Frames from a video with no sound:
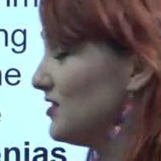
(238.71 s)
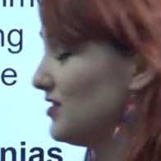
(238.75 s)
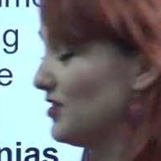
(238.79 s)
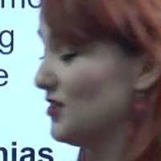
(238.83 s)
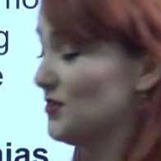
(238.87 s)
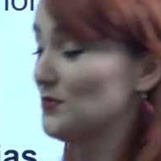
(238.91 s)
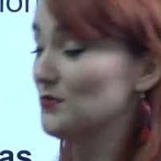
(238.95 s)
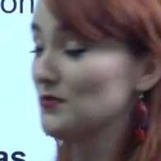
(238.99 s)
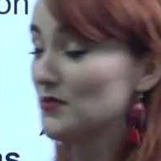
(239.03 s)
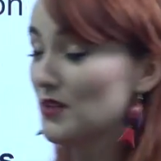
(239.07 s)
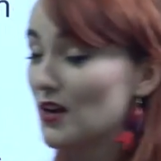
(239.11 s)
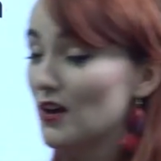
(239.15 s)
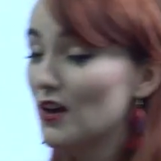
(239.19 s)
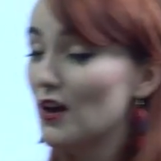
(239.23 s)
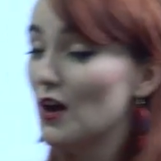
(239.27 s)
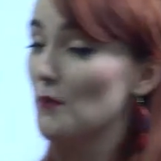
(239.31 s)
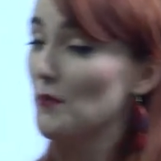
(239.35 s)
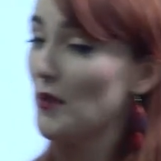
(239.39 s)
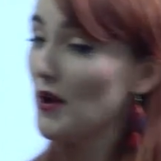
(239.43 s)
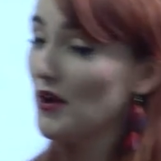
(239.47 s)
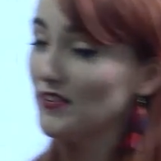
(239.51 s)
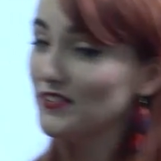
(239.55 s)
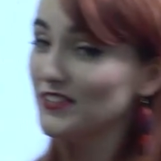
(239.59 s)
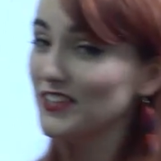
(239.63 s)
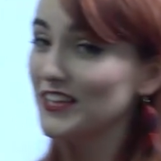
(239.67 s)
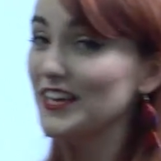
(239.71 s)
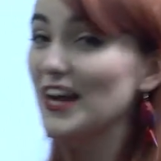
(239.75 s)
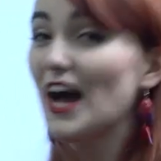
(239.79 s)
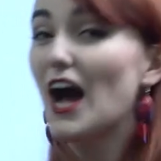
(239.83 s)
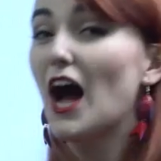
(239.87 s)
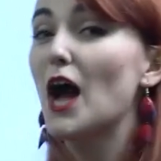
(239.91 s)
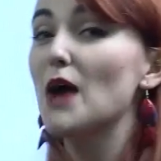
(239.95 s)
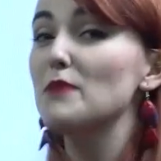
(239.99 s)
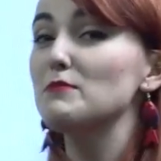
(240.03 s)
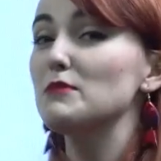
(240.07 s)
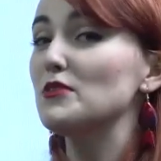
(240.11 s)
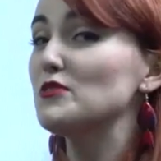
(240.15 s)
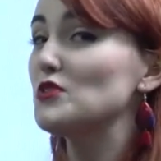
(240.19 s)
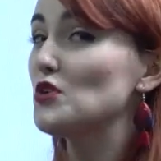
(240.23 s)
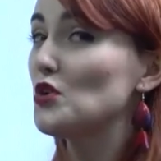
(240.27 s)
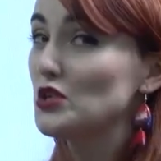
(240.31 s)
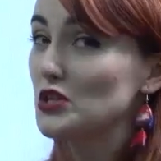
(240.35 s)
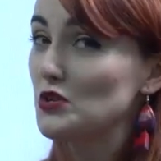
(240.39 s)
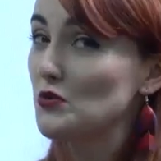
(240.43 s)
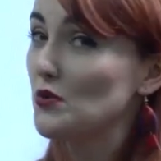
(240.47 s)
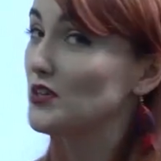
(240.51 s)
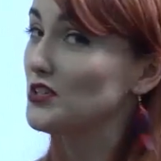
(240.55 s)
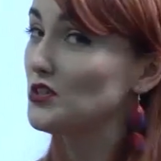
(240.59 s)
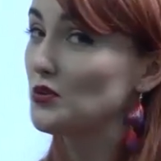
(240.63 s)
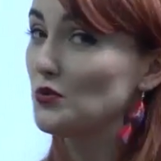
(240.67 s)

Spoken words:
So apparently I'm not the only one